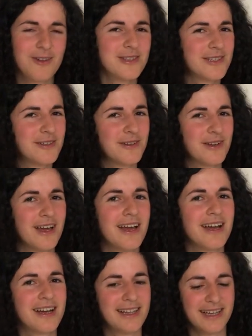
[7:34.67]
Also,
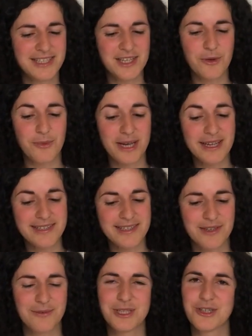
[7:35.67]
collecting
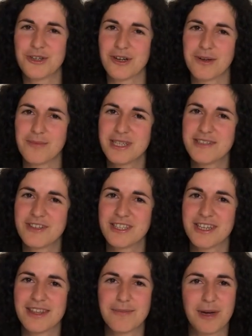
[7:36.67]
ways in which you're a
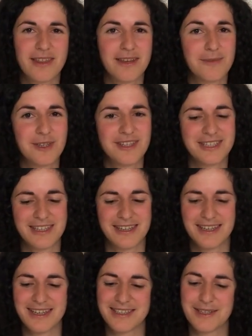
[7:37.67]
misfit in the math
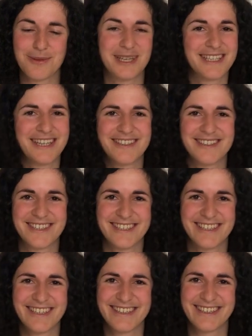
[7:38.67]
community is quite
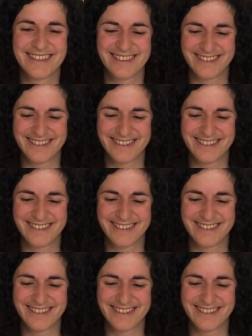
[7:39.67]
entertaining.